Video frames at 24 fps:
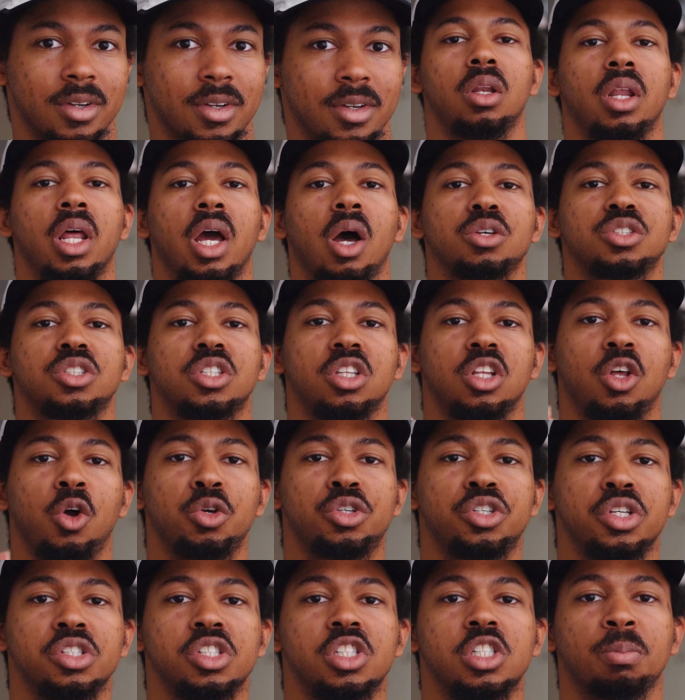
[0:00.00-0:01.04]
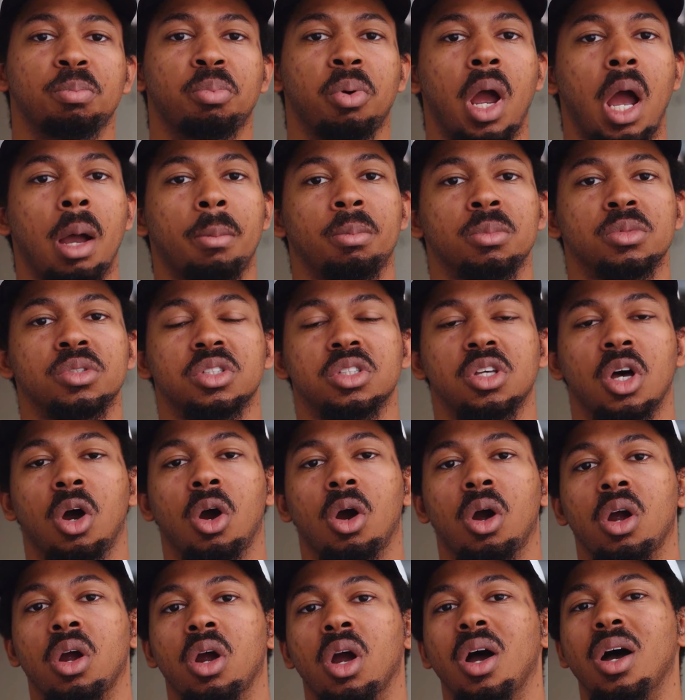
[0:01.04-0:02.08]
Now, solutions to problems
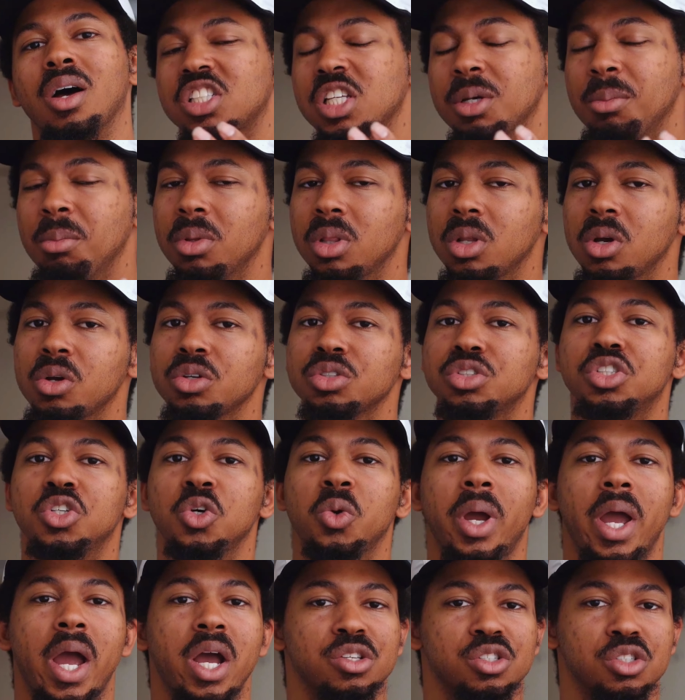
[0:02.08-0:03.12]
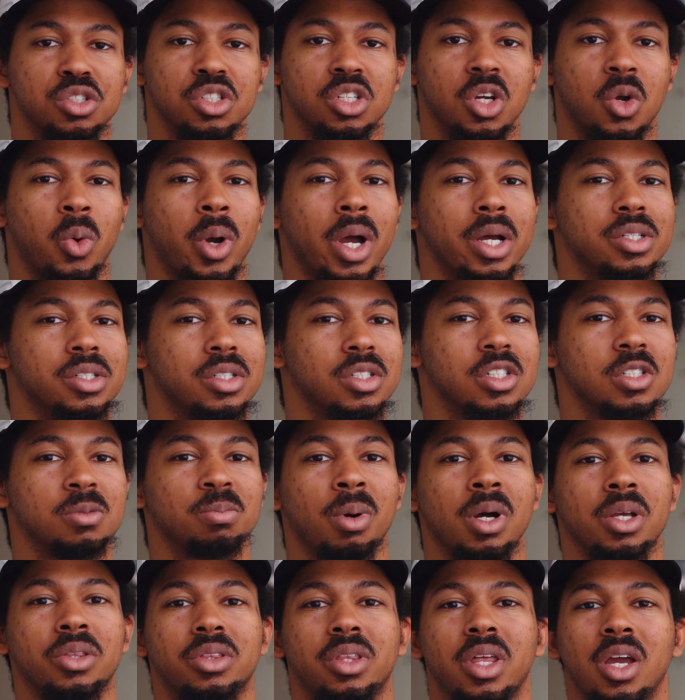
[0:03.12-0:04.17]
are similar to answers to questions,
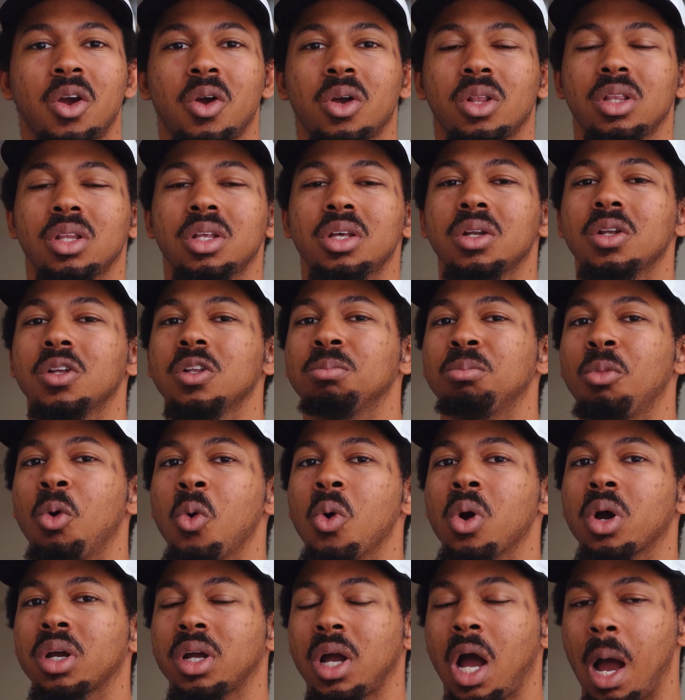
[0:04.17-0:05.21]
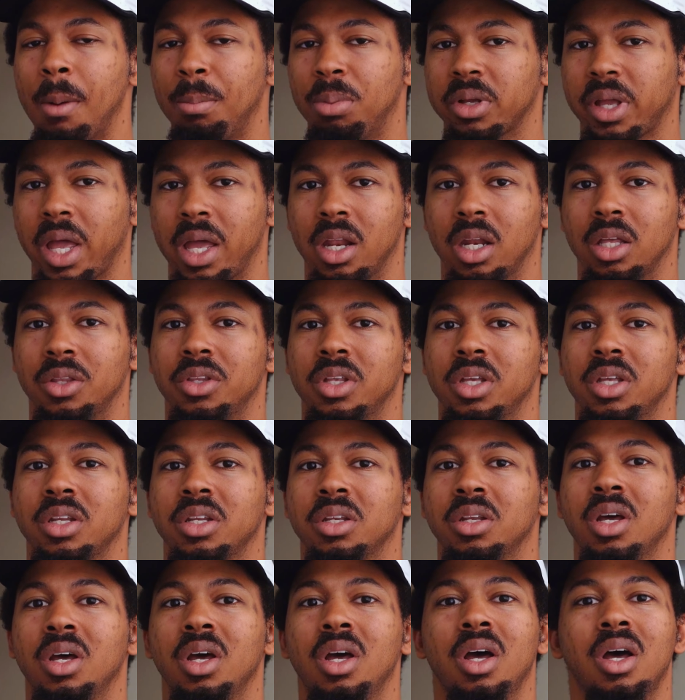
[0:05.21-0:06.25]
but they're a little more complicated
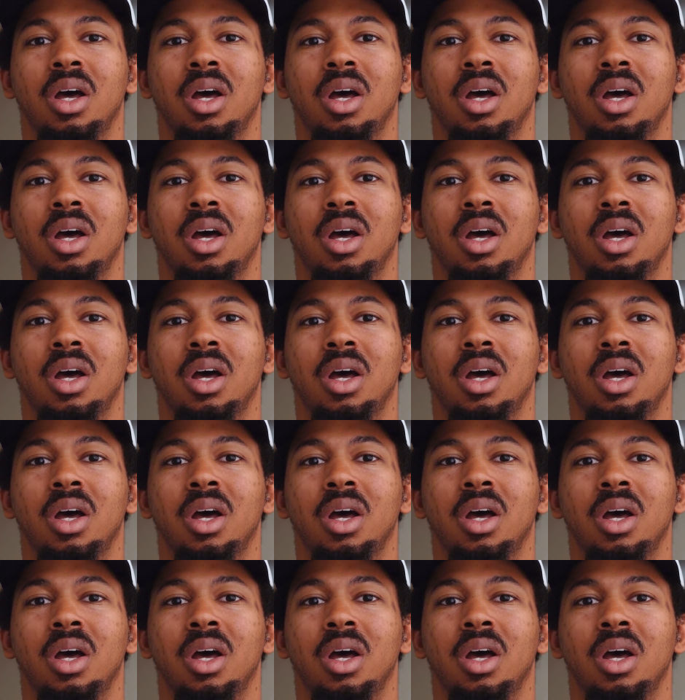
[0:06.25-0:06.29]
than